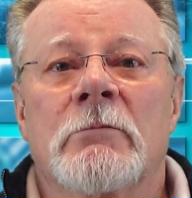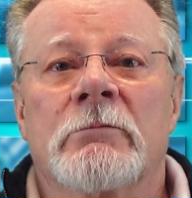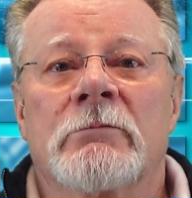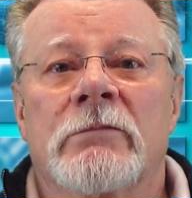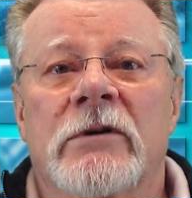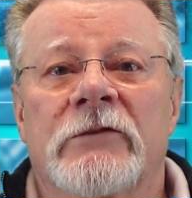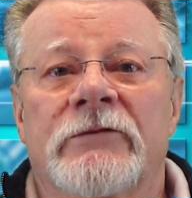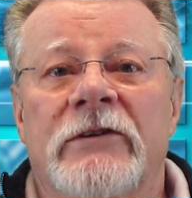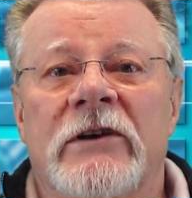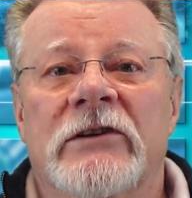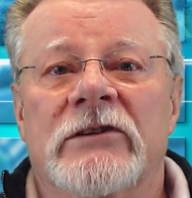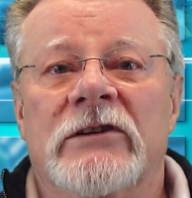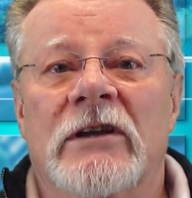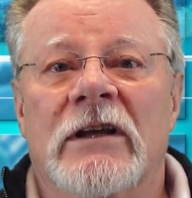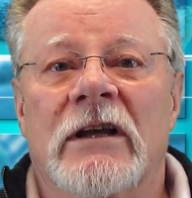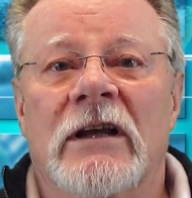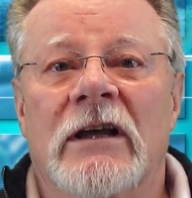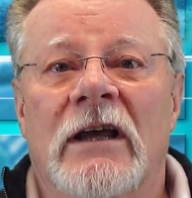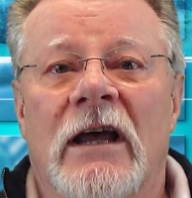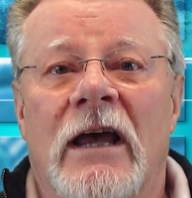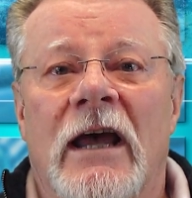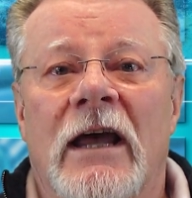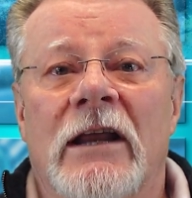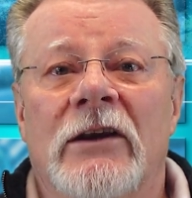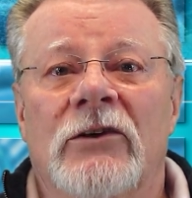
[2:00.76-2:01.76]

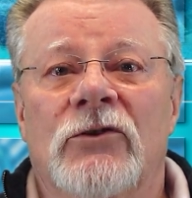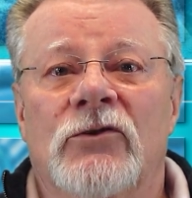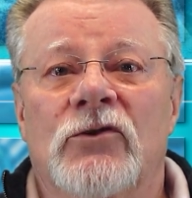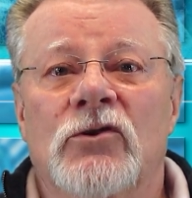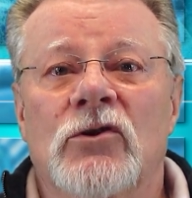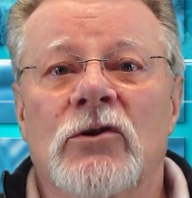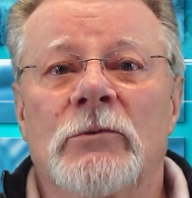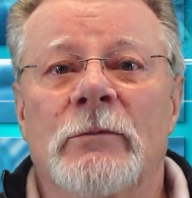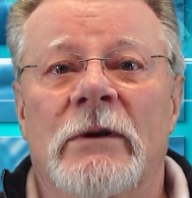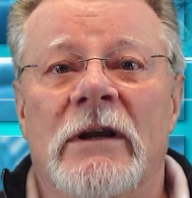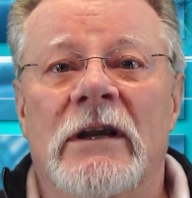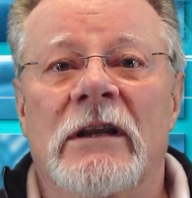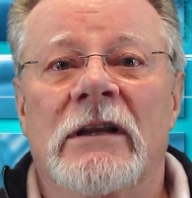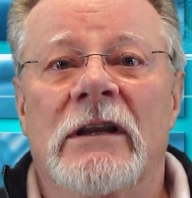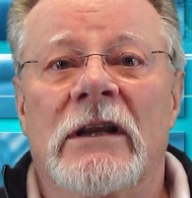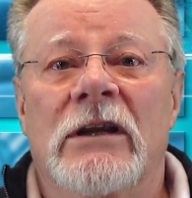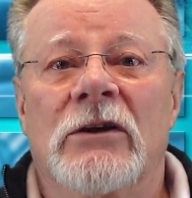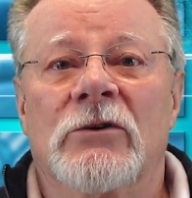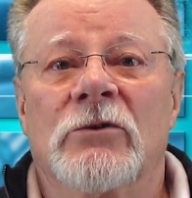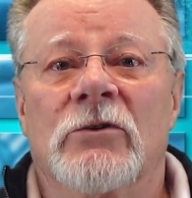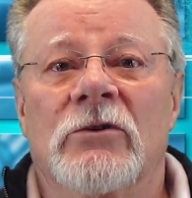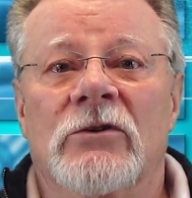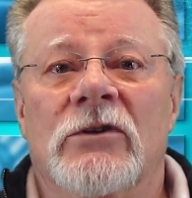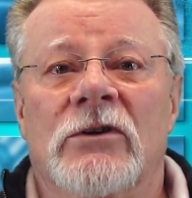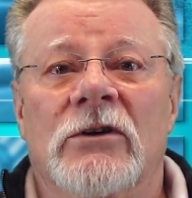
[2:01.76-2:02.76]
Professor Anne Twomey,
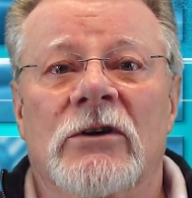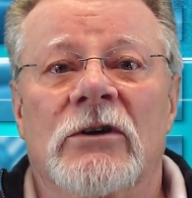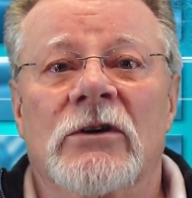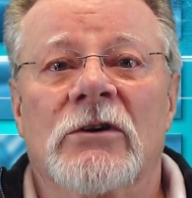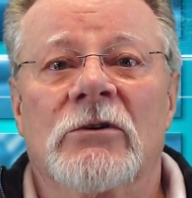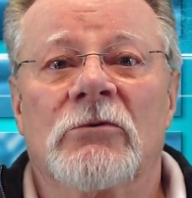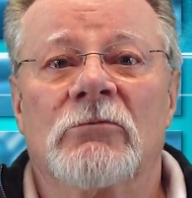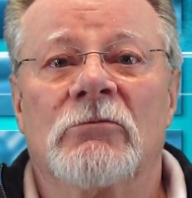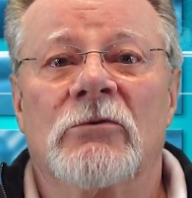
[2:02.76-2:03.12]
the author,